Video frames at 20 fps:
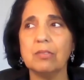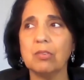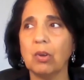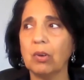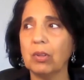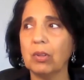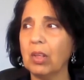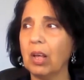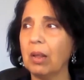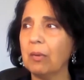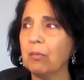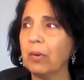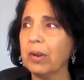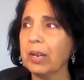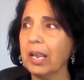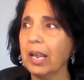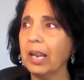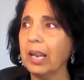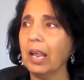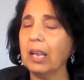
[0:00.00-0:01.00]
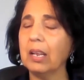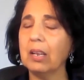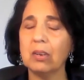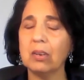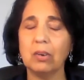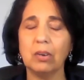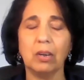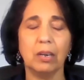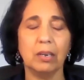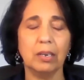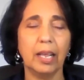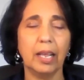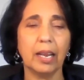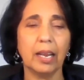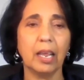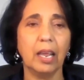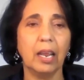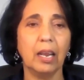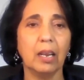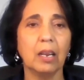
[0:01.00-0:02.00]
So I thought, what can I learn that
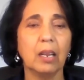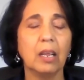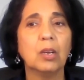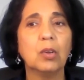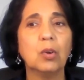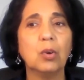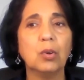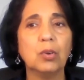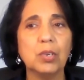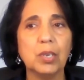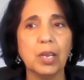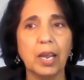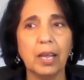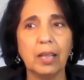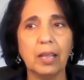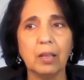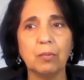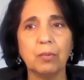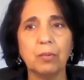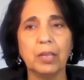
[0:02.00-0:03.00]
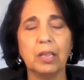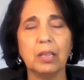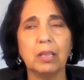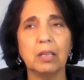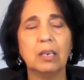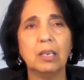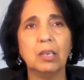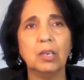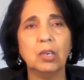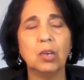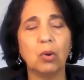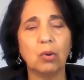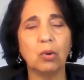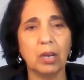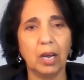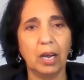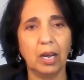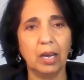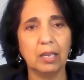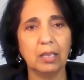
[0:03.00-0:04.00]
can go together with
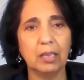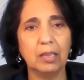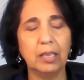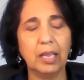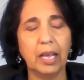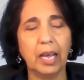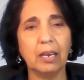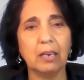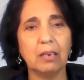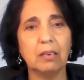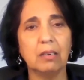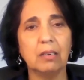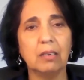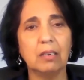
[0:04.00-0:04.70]
yoga that